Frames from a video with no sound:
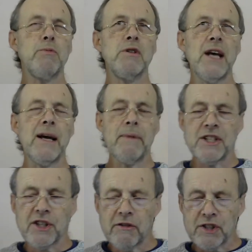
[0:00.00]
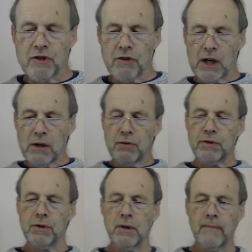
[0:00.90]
damage, there is growth.